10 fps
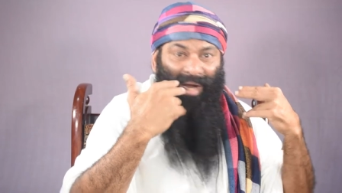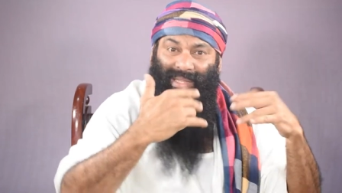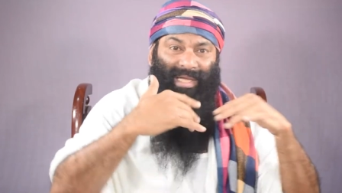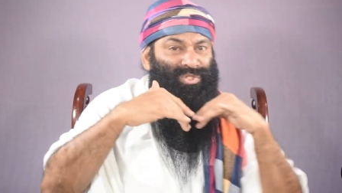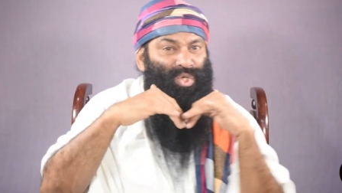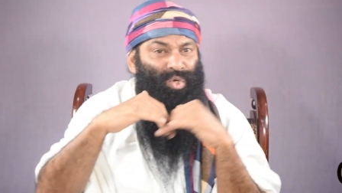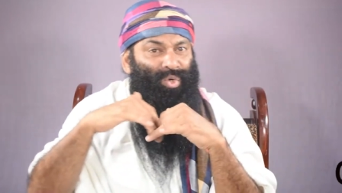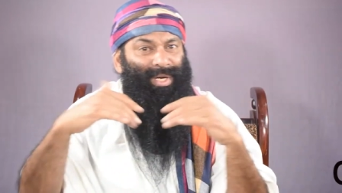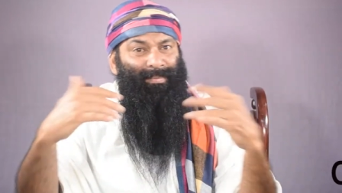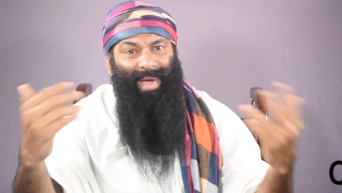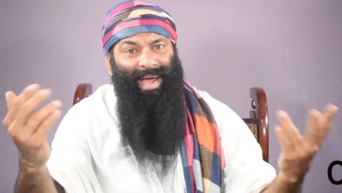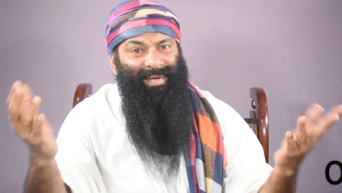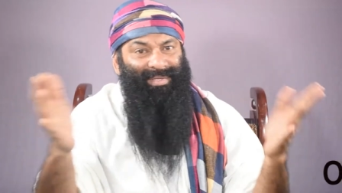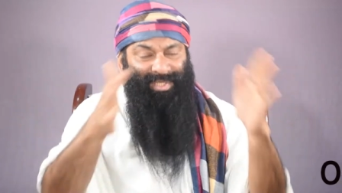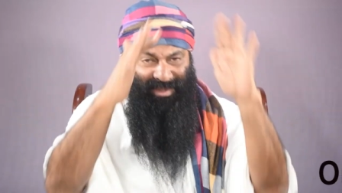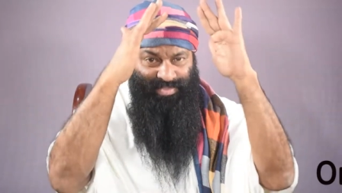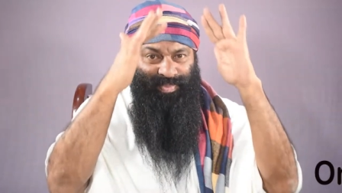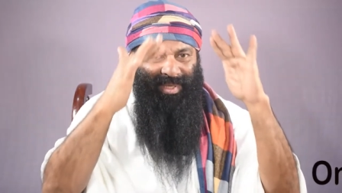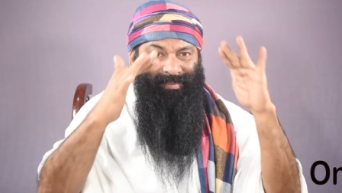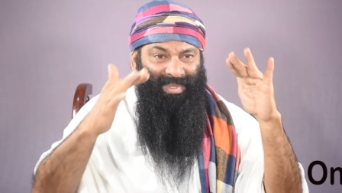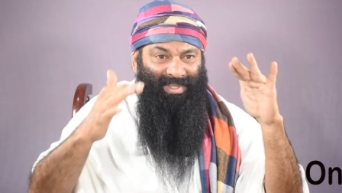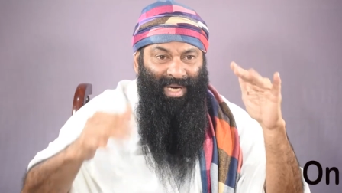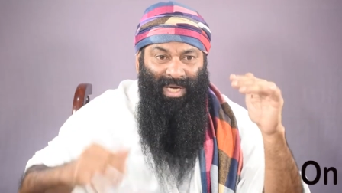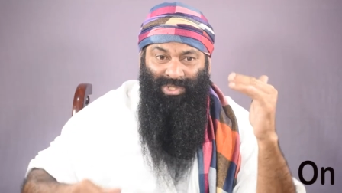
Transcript: There is no good and bad in this pyramid.